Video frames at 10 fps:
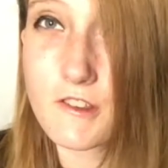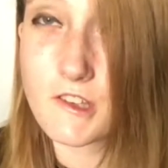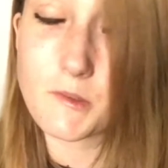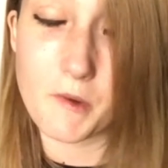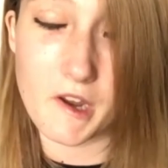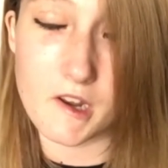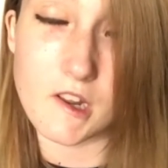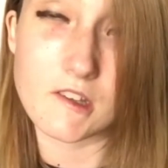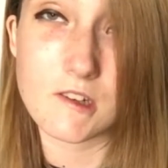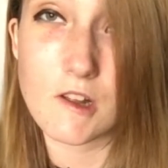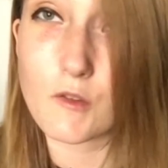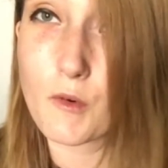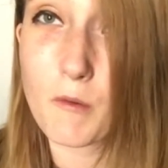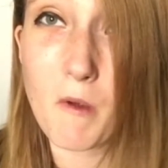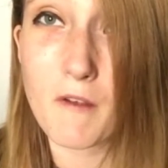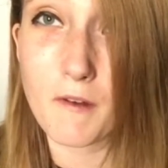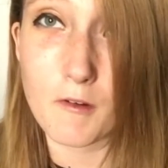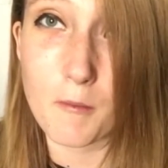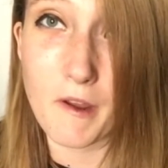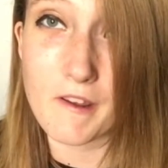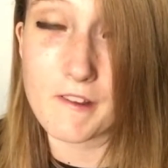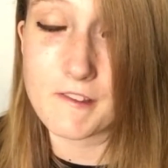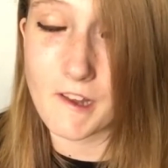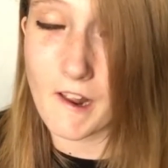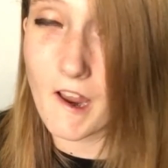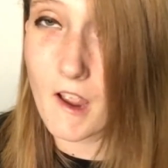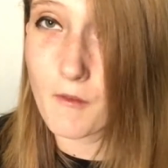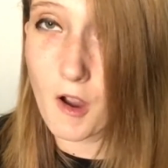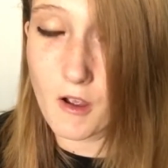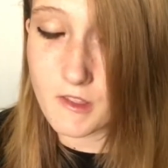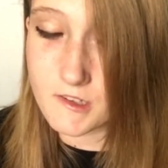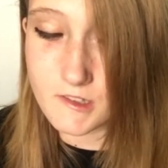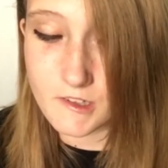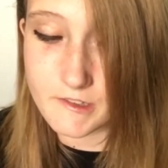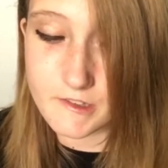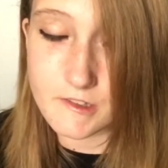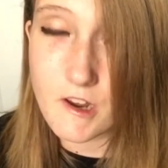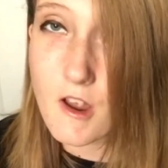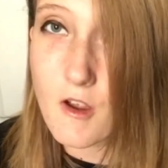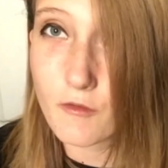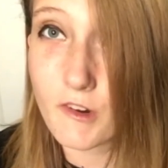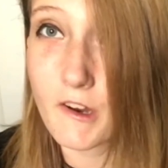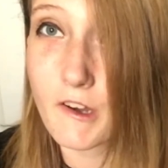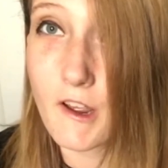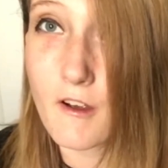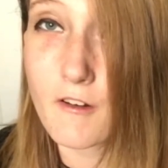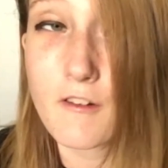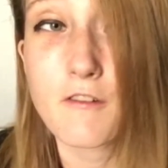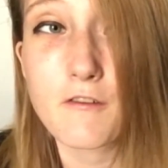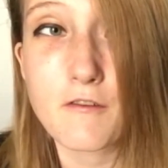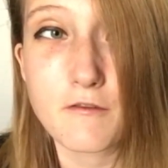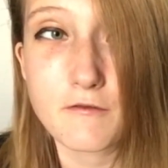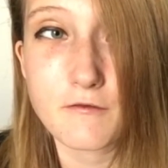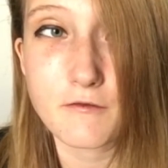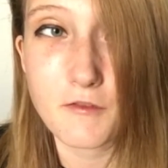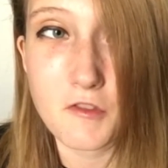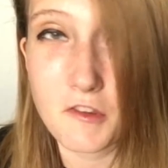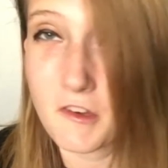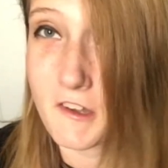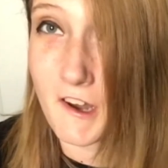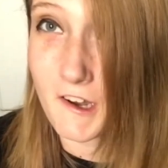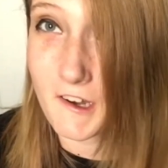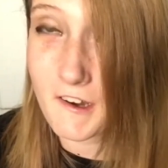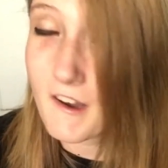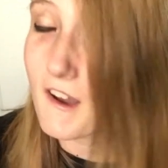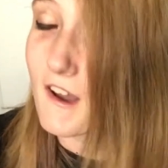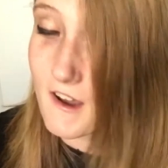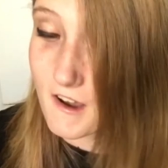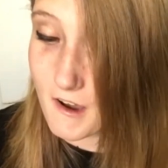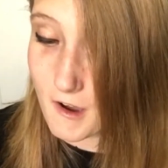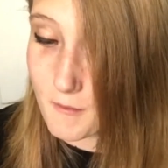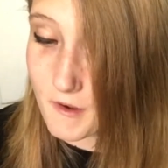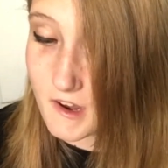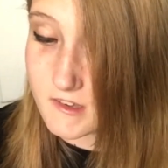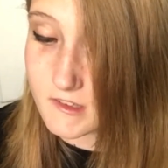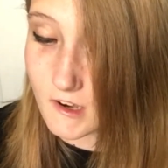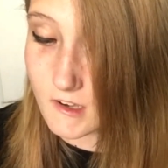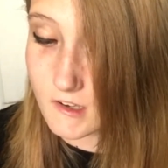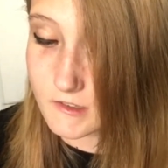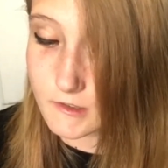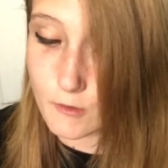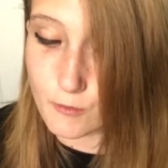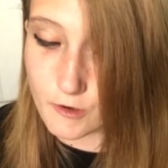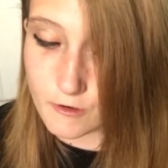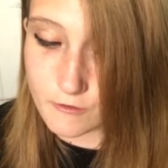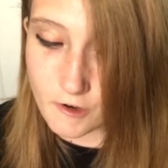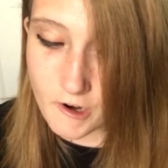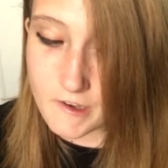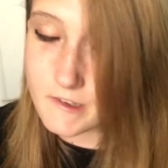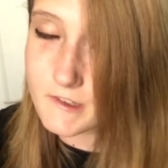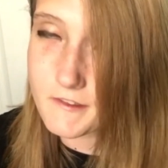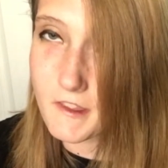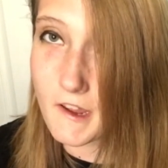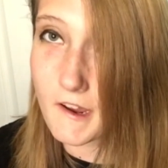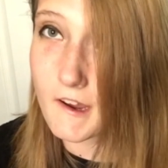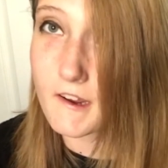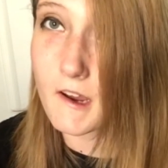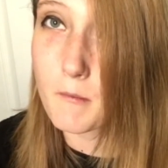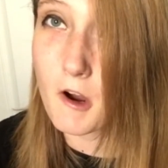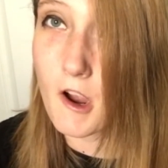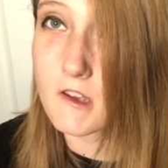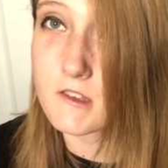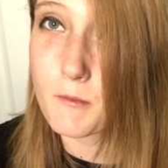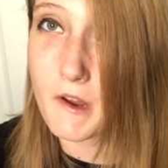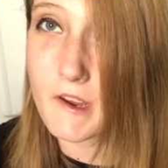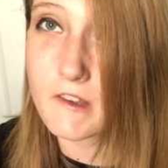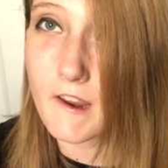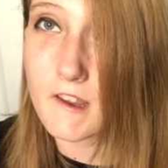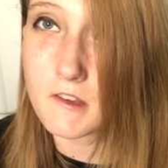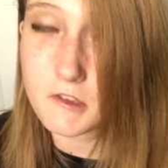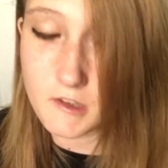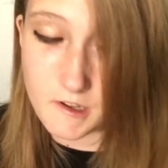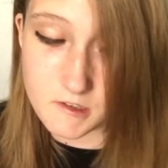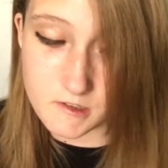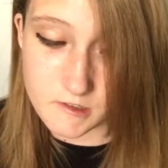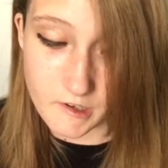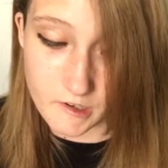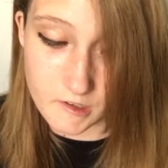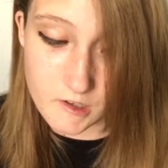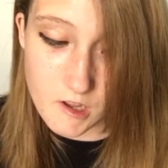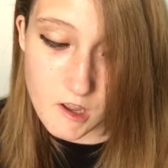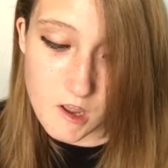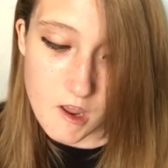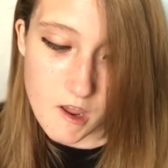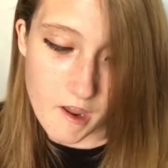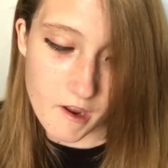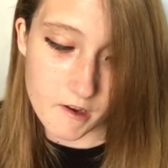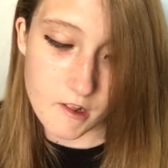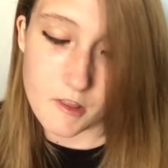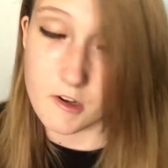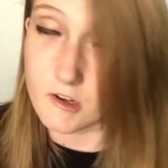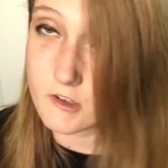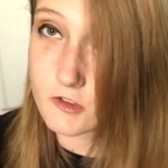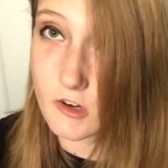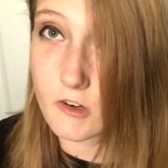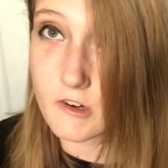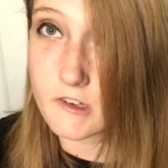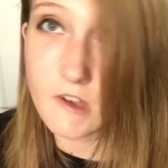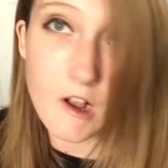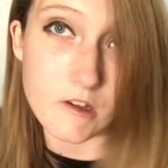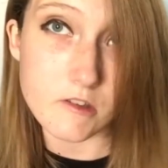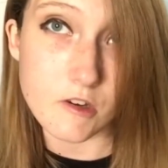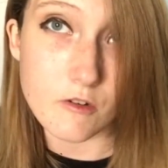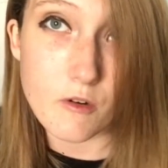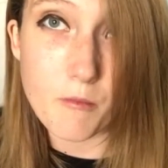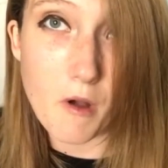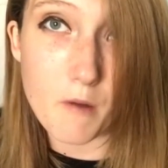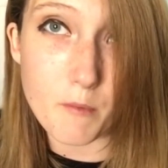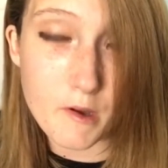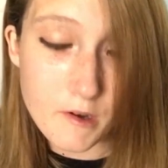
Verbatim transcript: band is another one of my favorite bands that I have on this list right now today um, it is Real Friends. They came out as a band in 2010 and their genre is also pop punk.